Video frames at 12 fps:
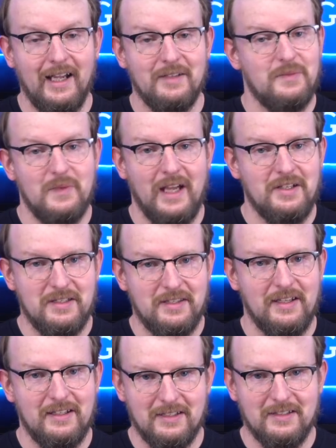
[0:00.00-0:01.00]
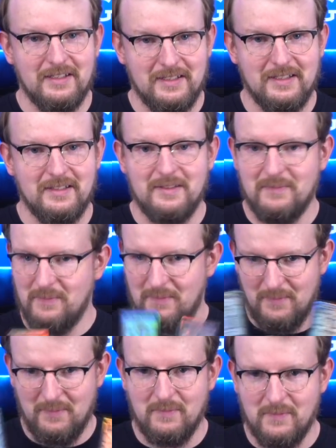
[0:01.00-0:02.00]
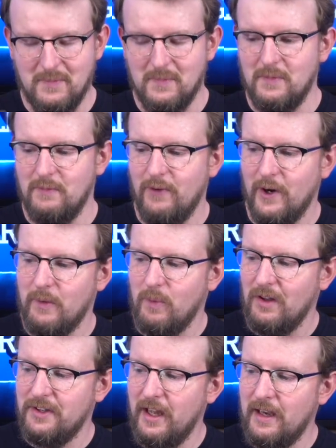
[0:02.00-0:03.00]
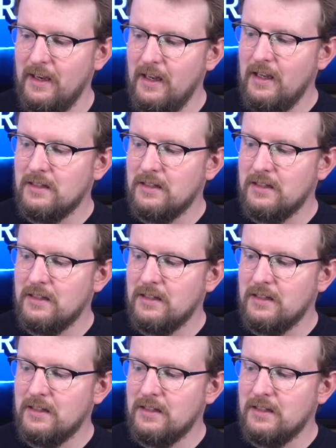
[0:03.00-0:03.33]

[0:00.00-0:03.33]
I just think that this is very well done.